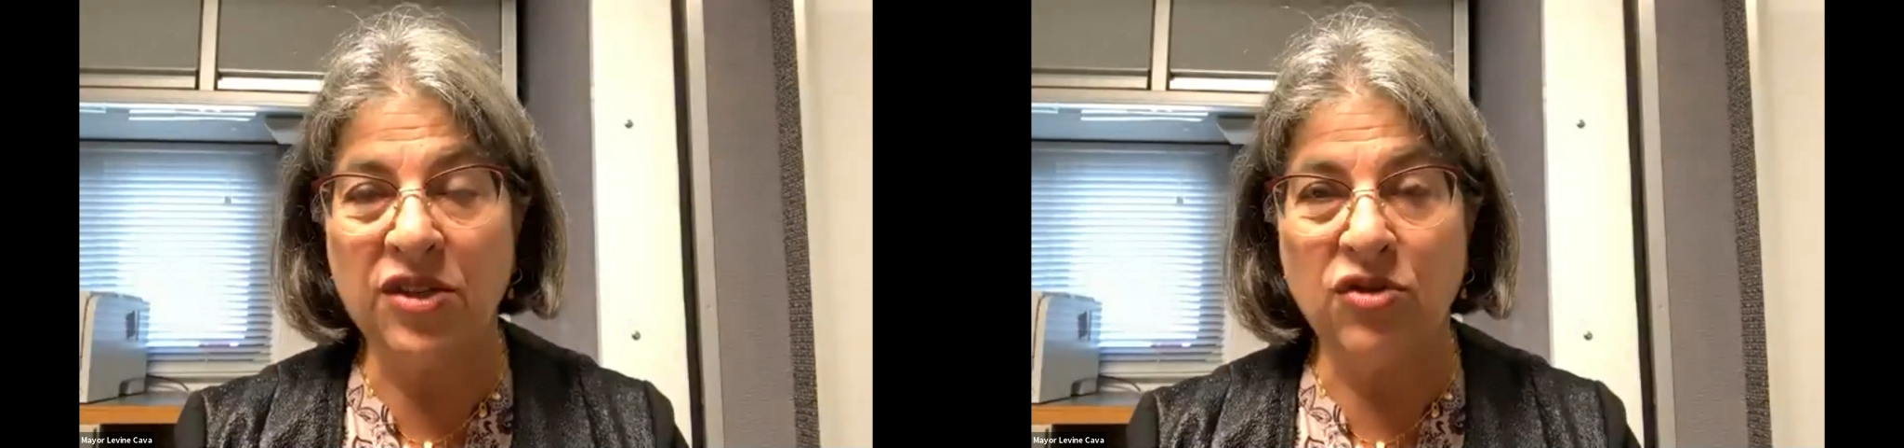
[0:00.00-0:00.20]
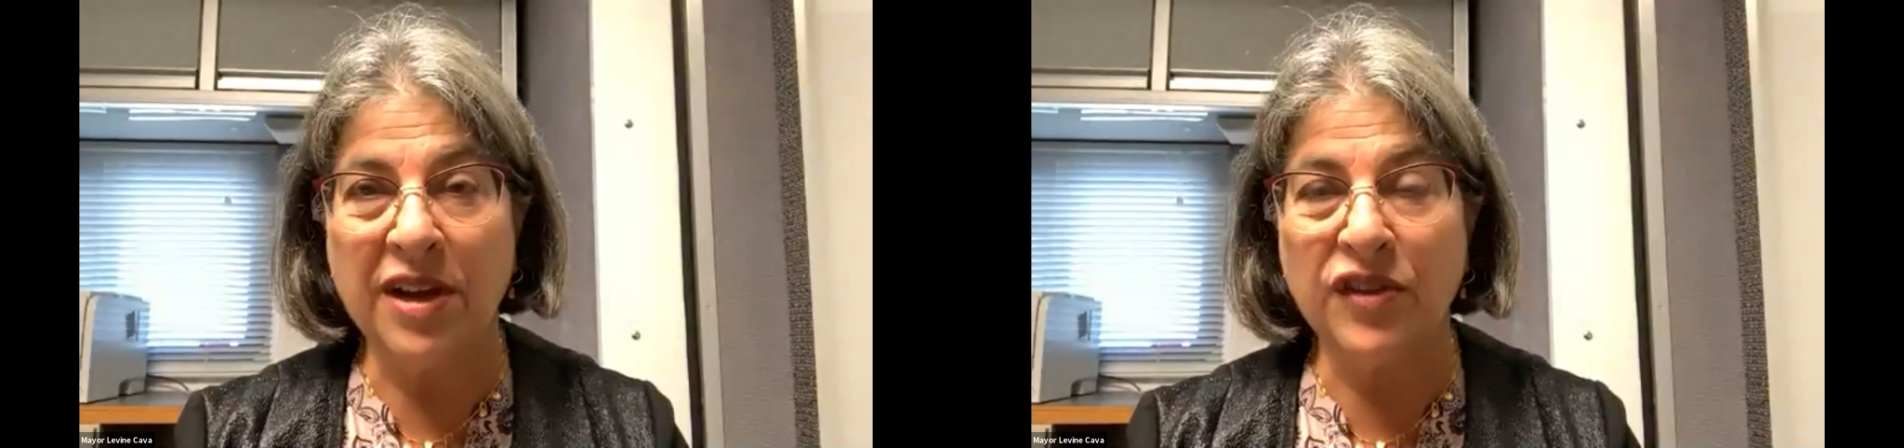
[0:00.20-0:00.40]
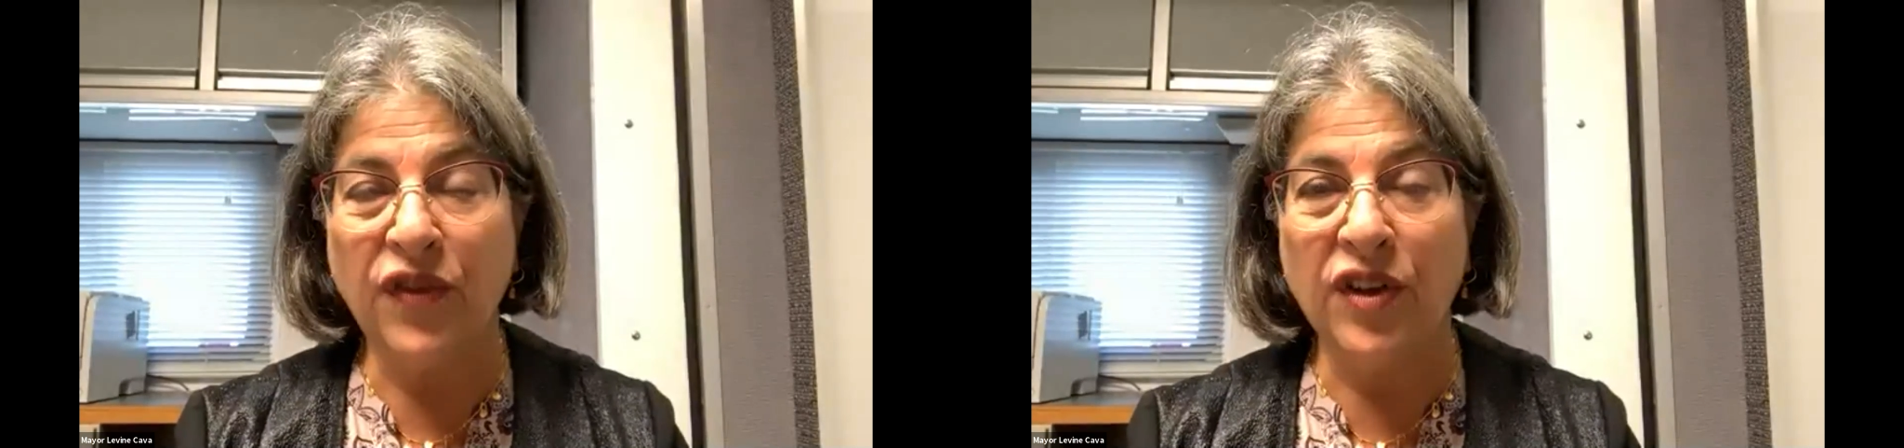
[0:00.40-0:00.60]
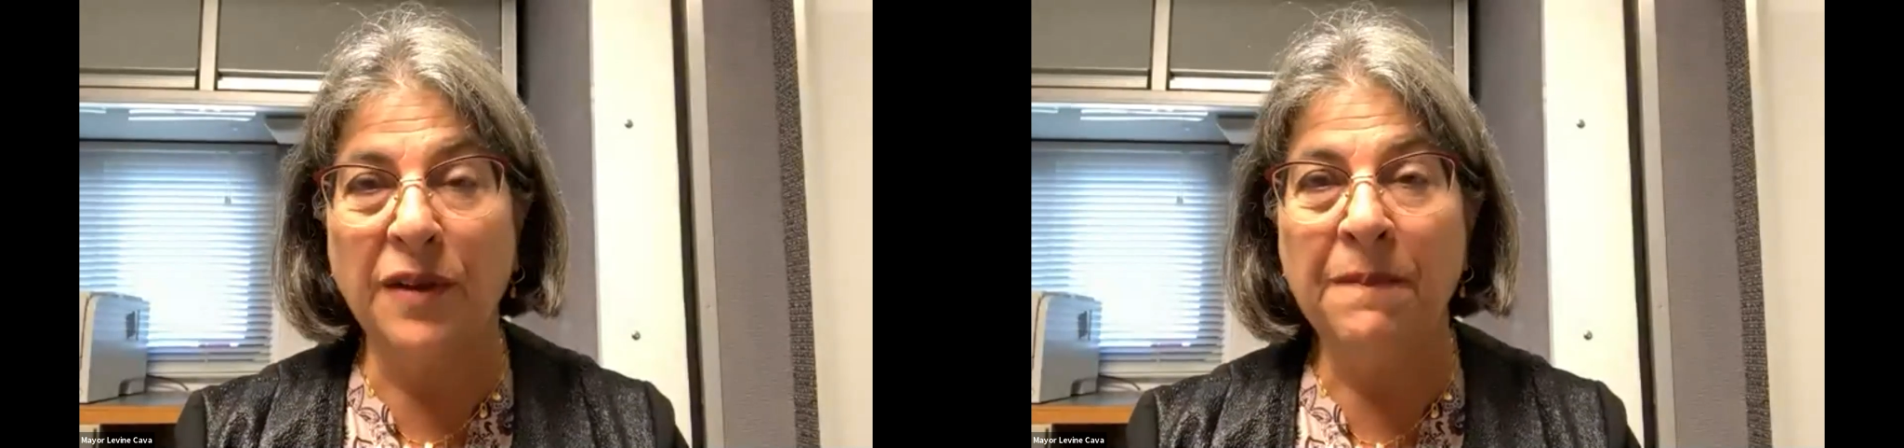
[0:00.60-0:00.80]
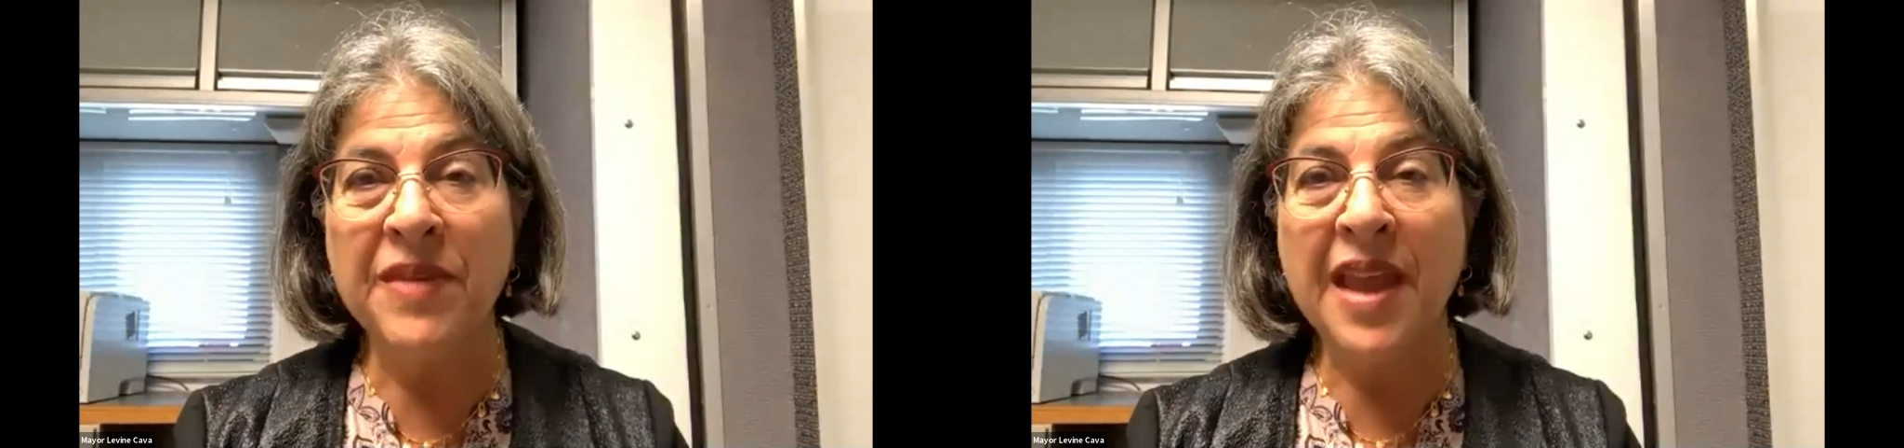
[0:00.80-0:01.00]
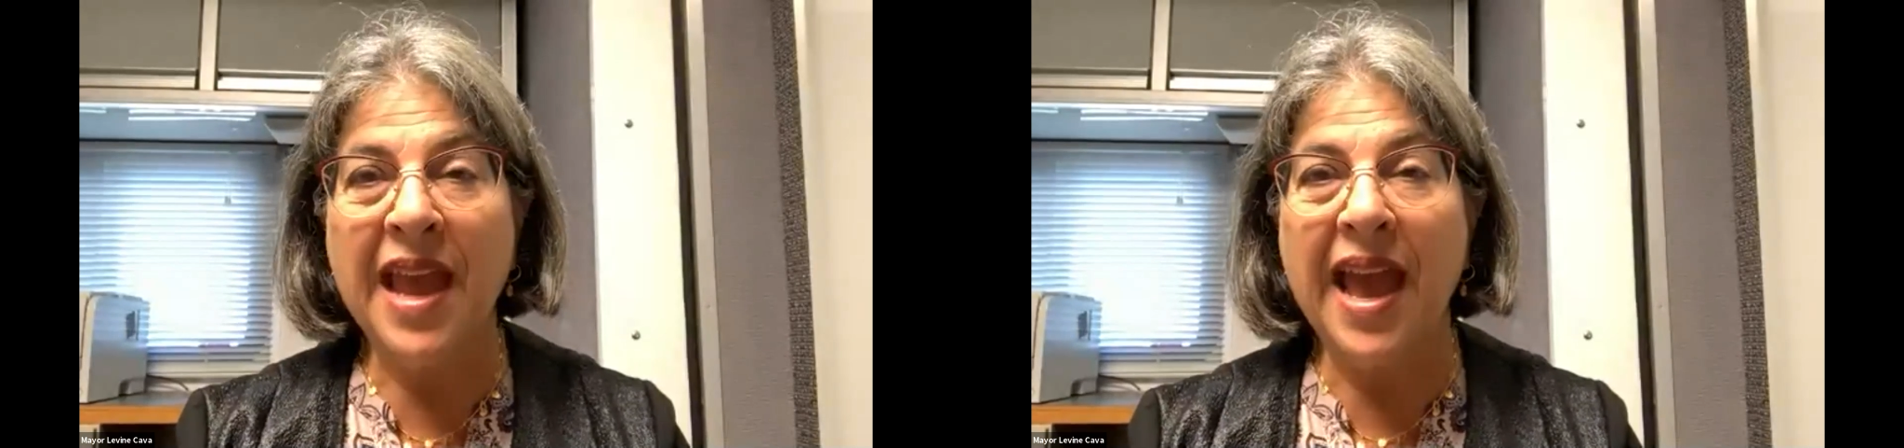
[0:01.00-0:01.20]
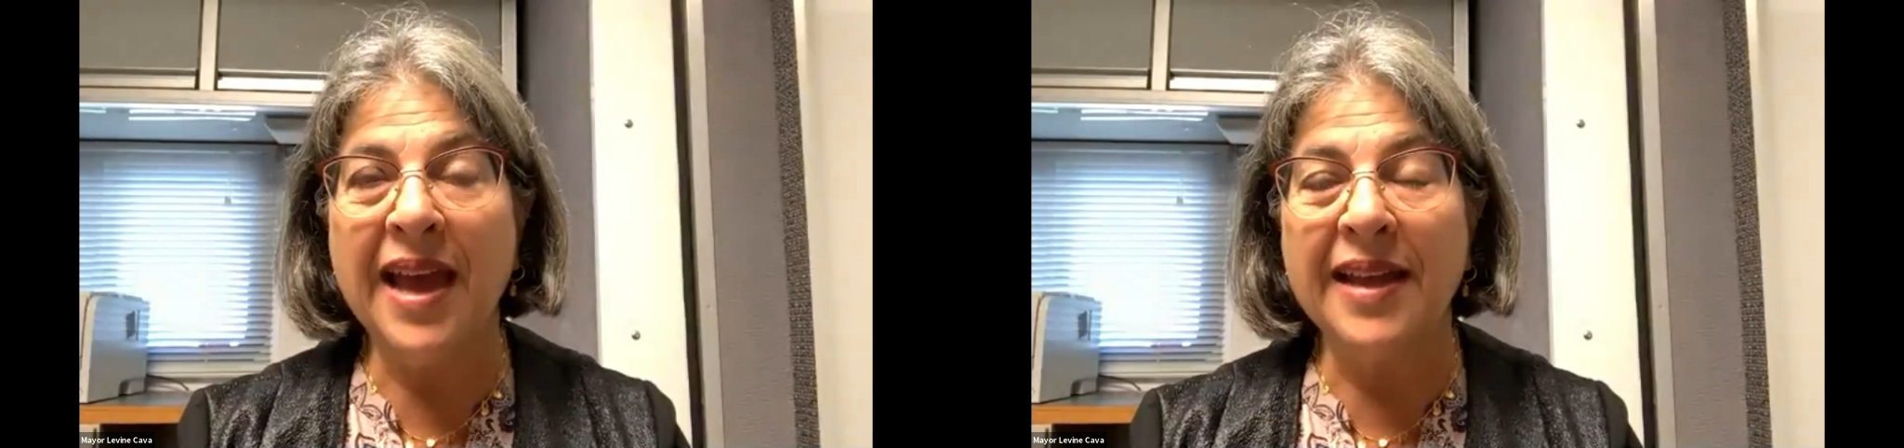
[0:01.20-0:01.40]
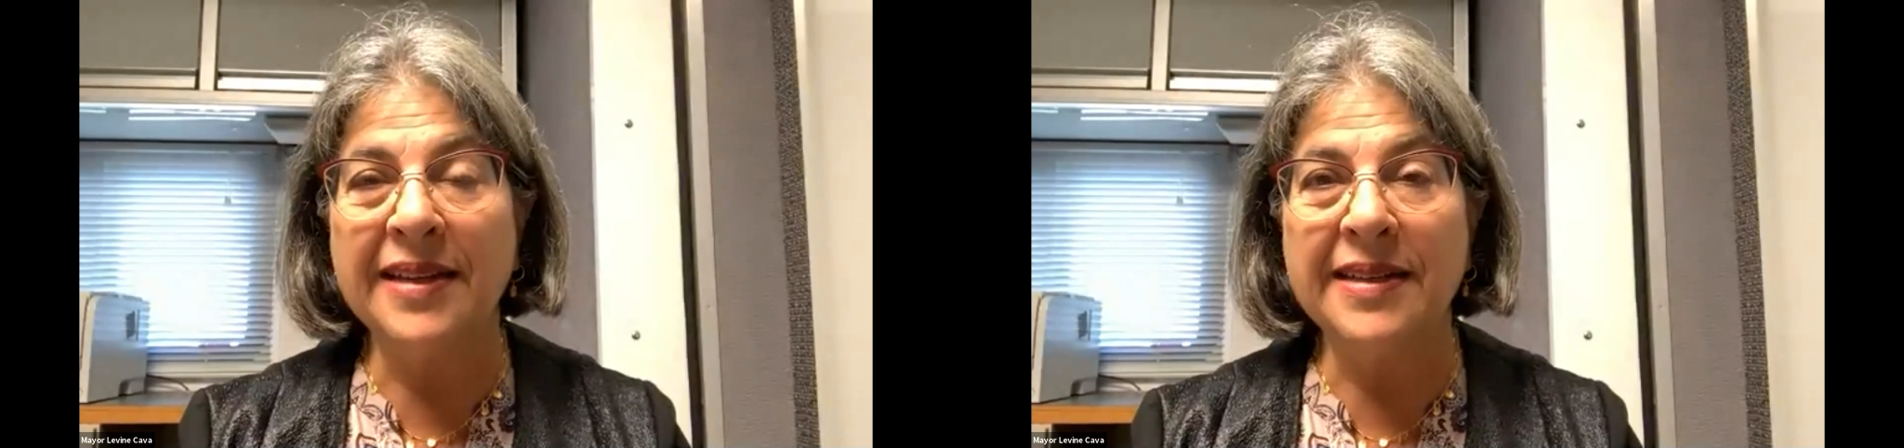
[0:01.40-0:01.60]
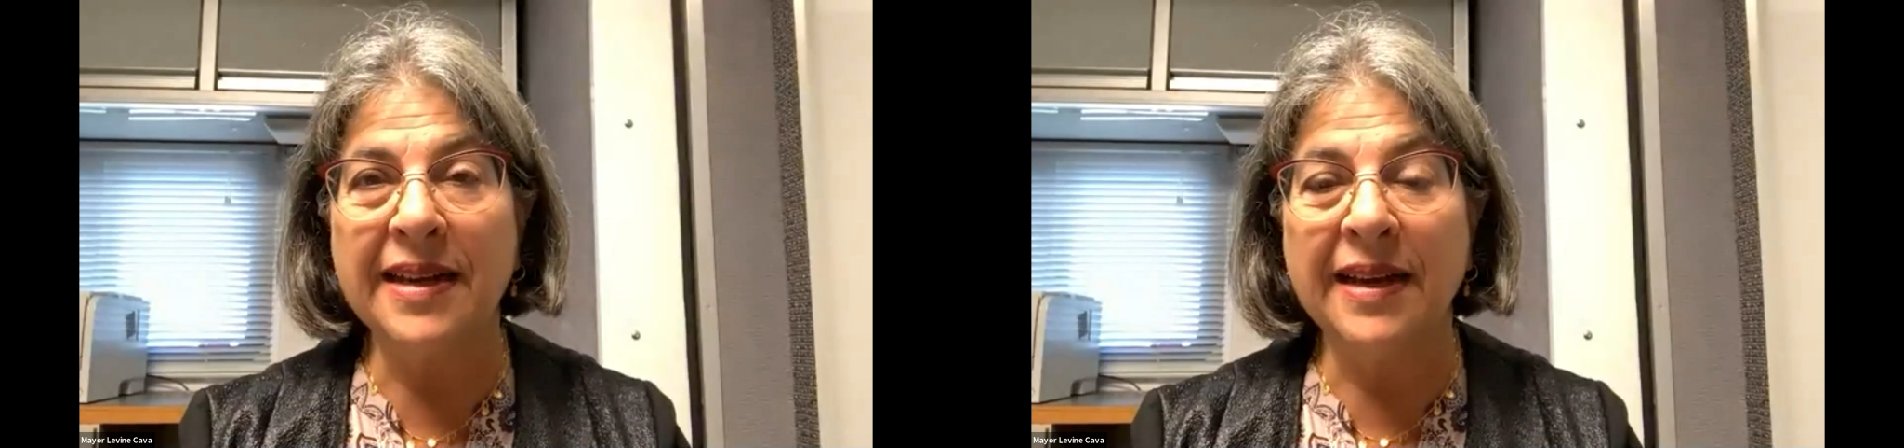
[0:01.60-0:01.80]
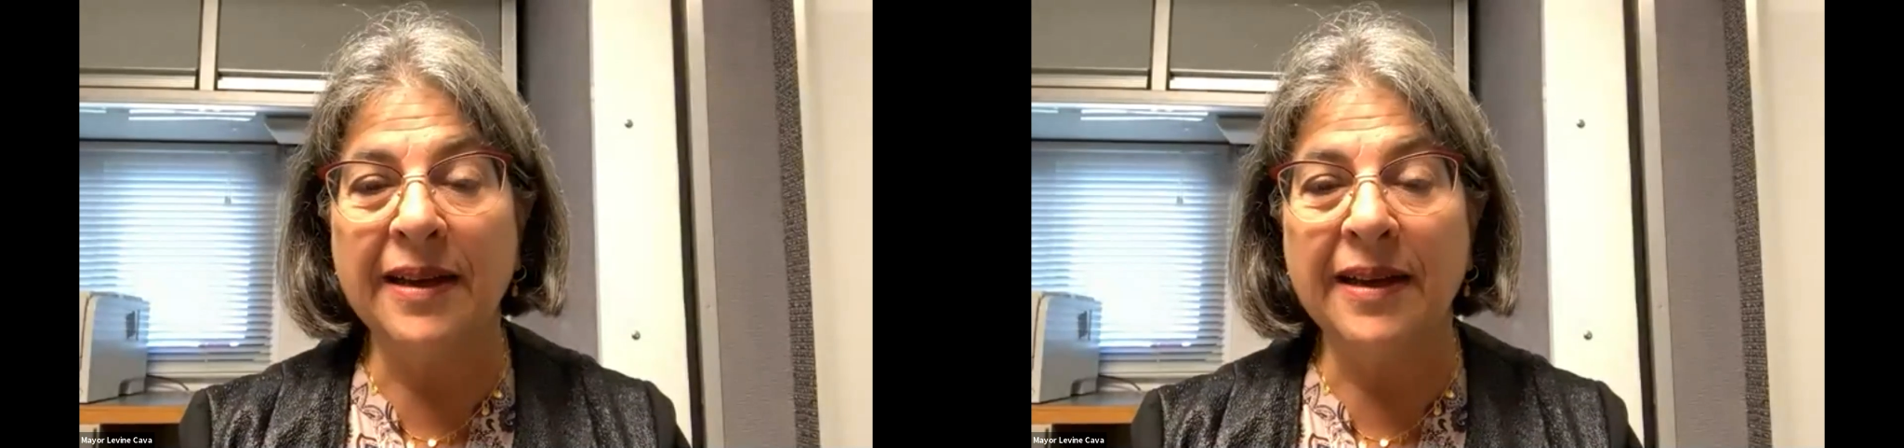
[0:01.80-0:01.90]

stressful, and